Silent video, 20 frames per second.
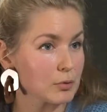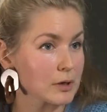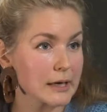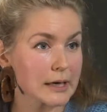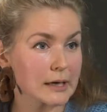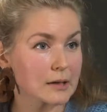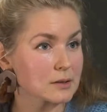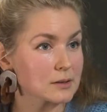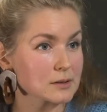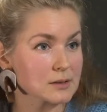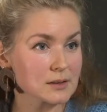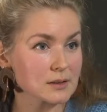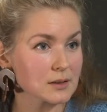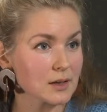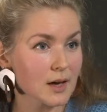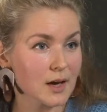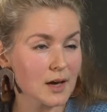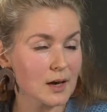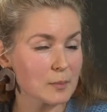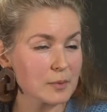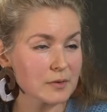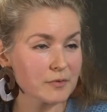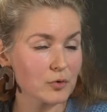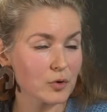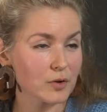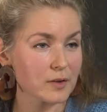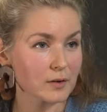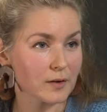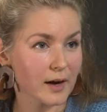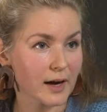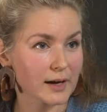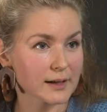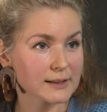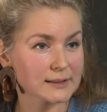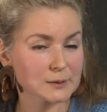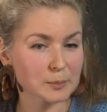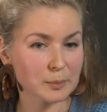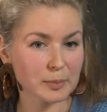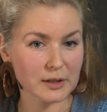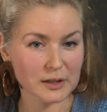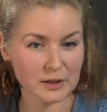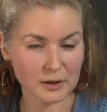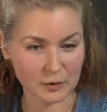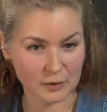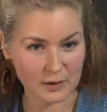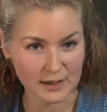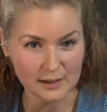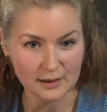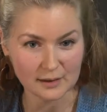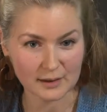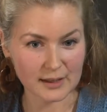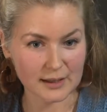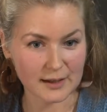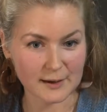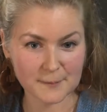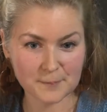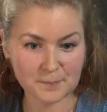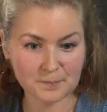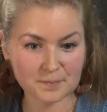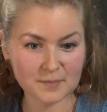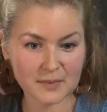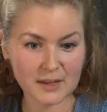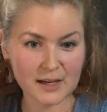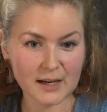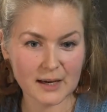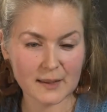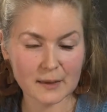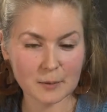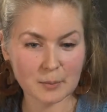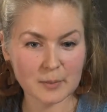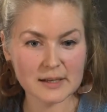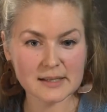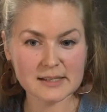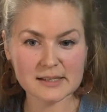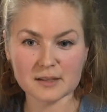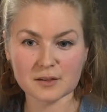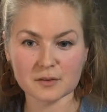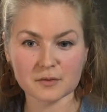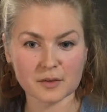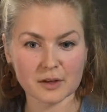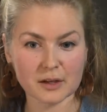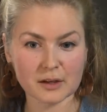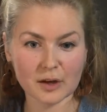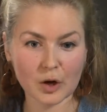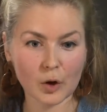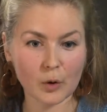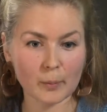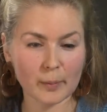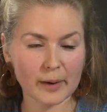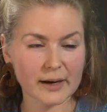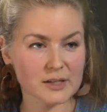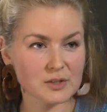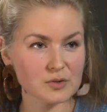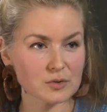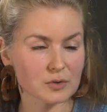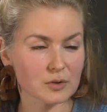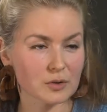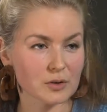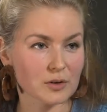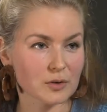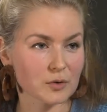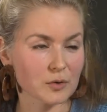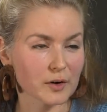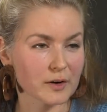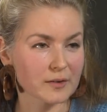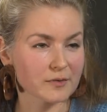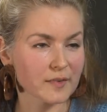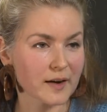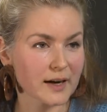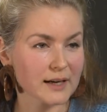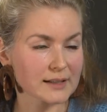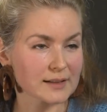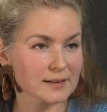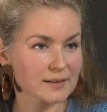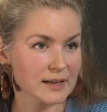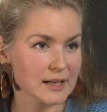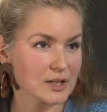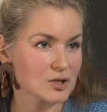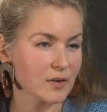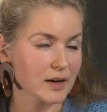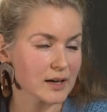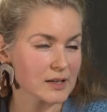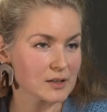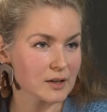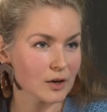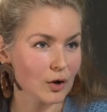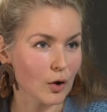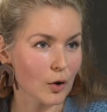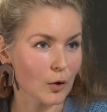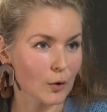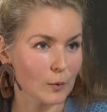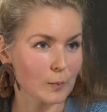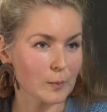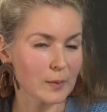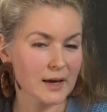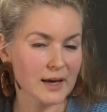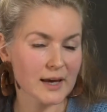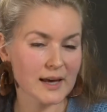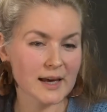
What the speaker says: were killed before their eyes. But you know, in the midst of a combat or a fight, they tried to go home,